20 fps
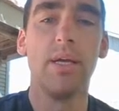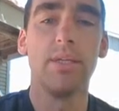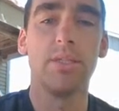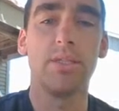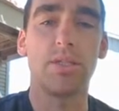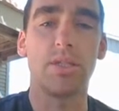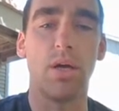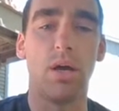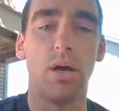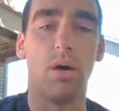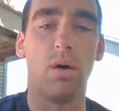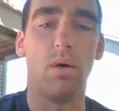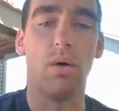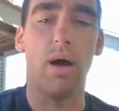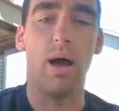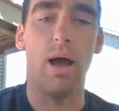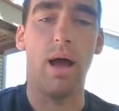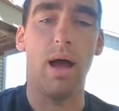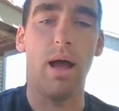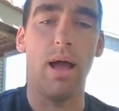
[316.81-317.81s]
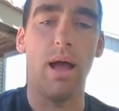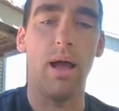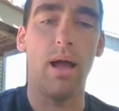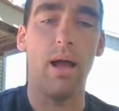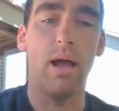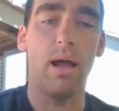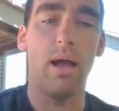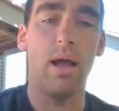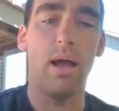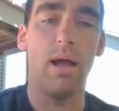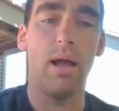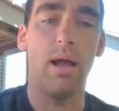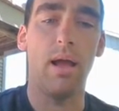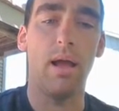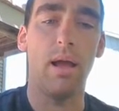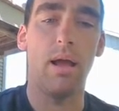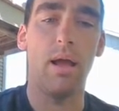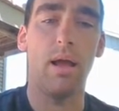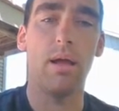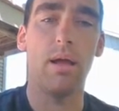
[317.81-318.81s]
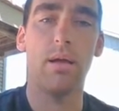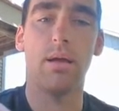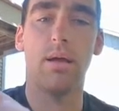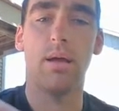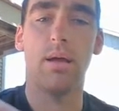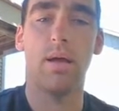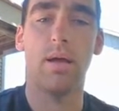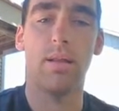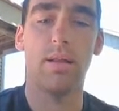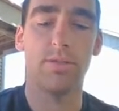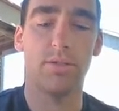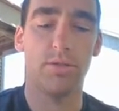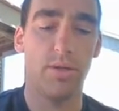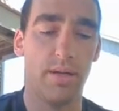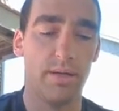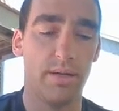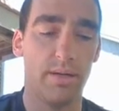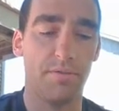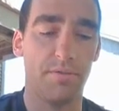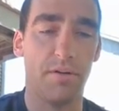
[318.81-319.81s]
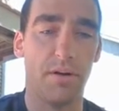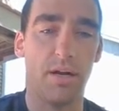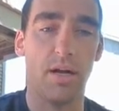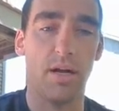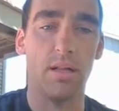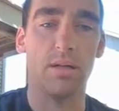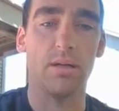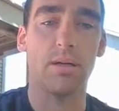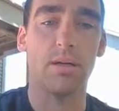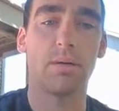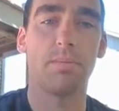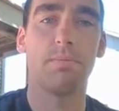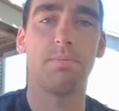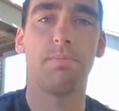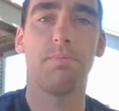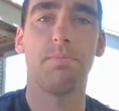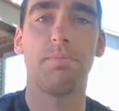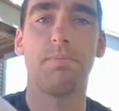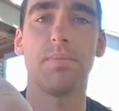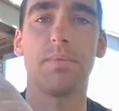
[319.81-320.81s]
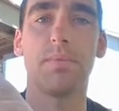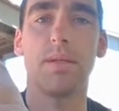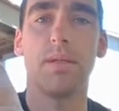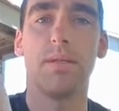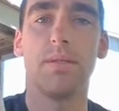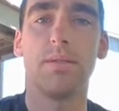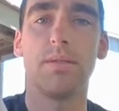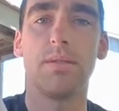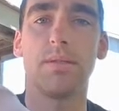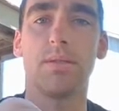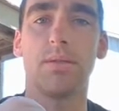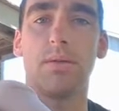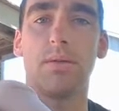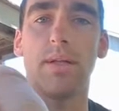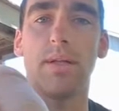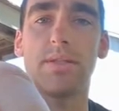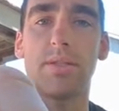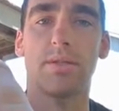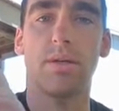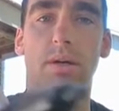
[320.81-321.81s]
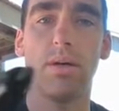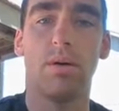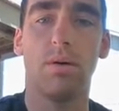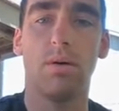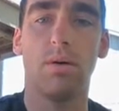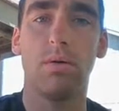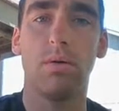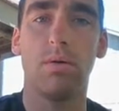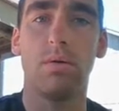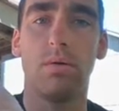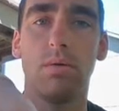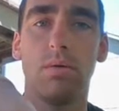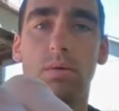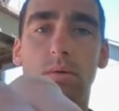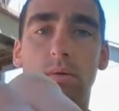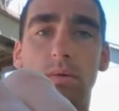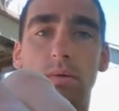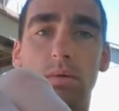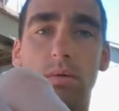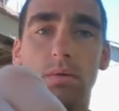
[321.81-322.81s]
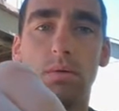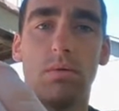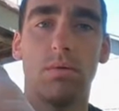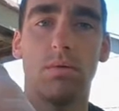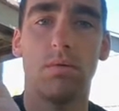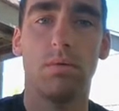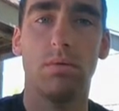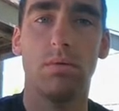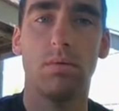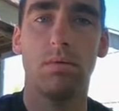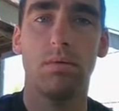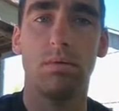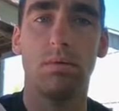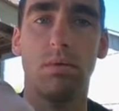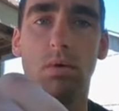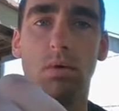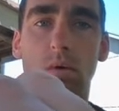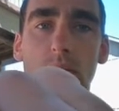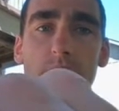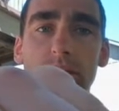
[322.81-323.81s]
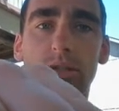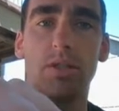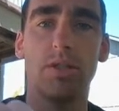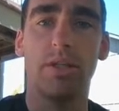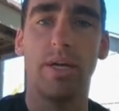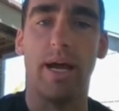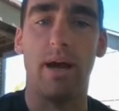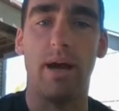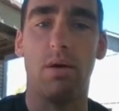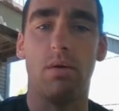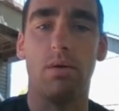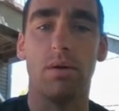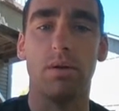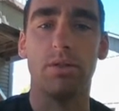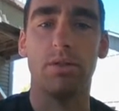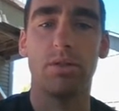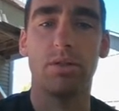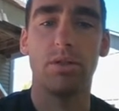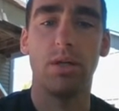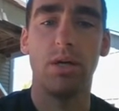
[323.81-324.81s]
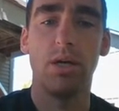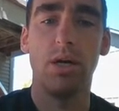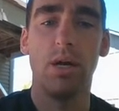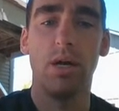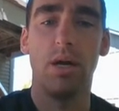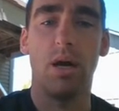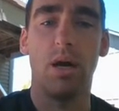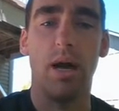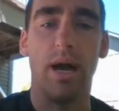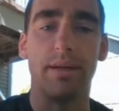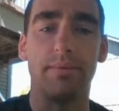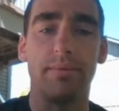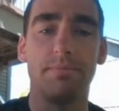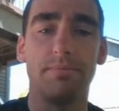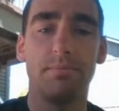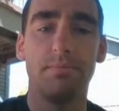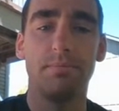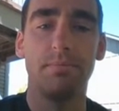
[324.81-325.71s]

So let's do that in a different color. So let's go orange. Yeah, orange. All right.